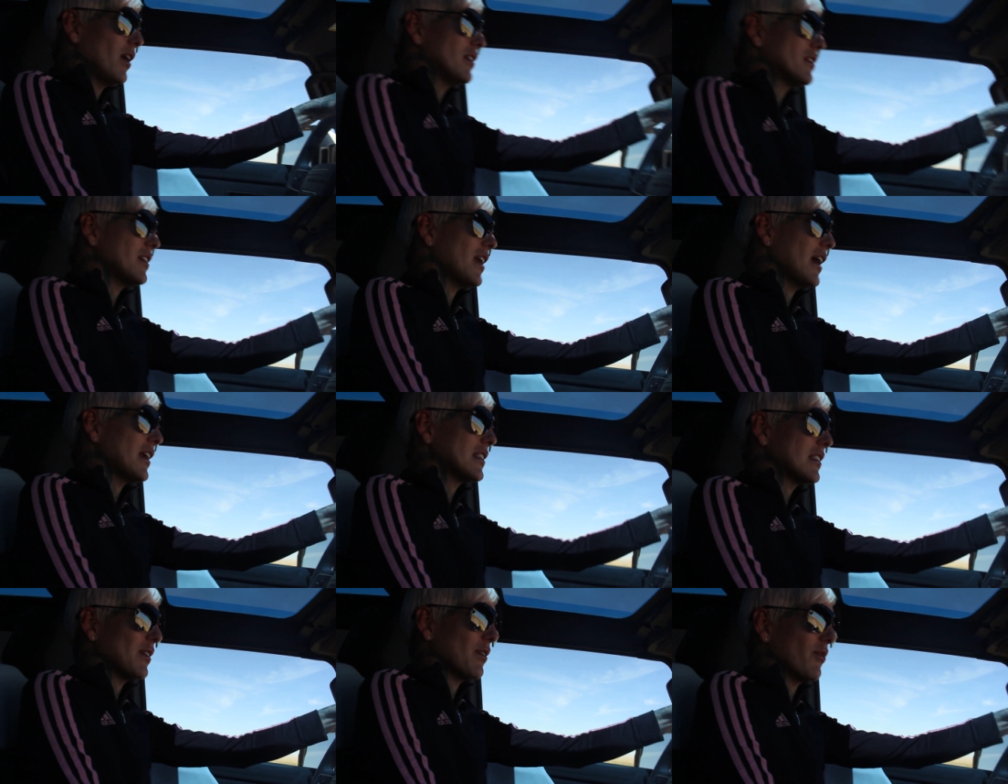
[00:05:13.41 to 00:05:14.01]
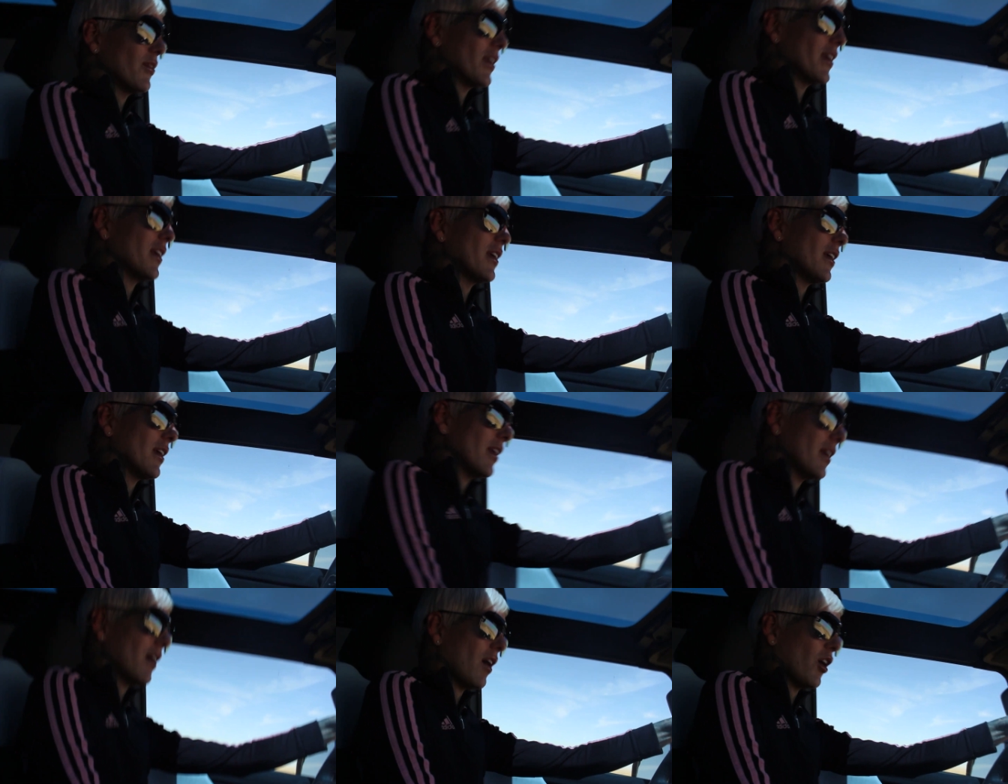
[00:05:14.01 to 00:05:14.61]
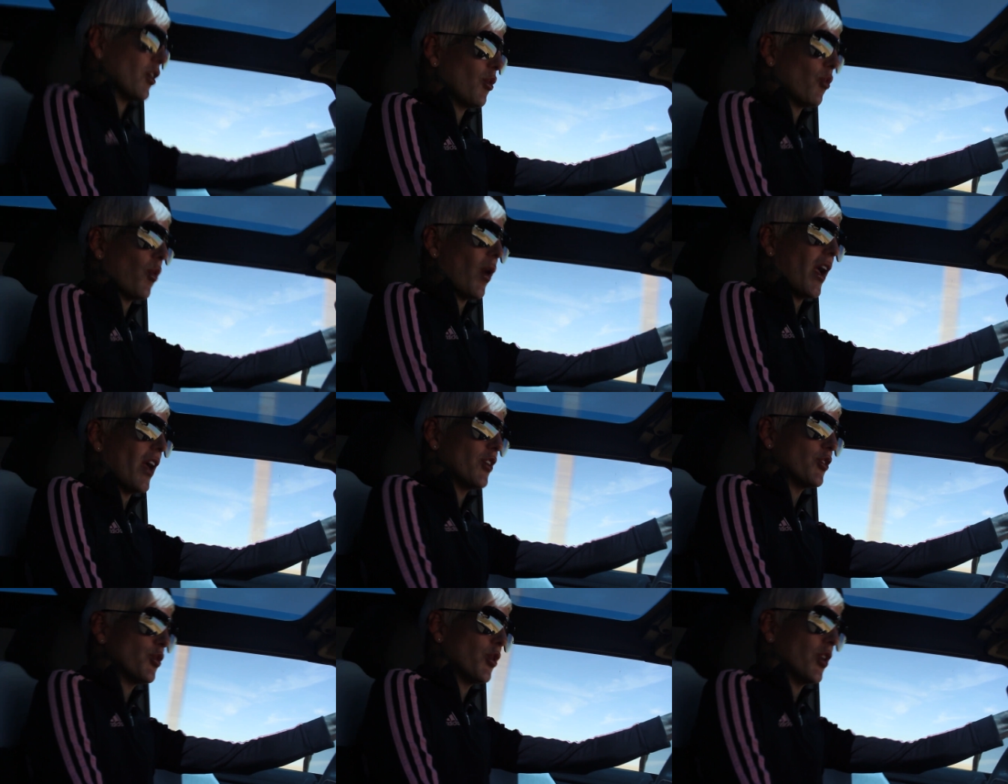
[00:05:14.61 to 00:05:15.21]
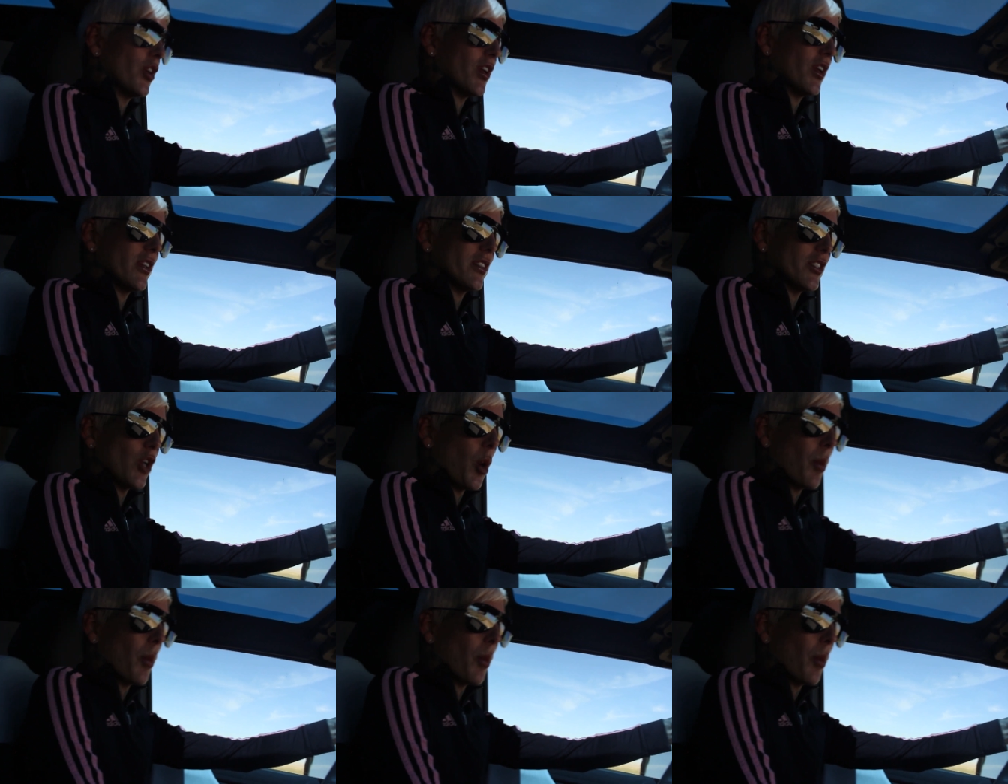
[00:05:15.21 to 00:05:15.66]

It's nice living on a ranch where you can just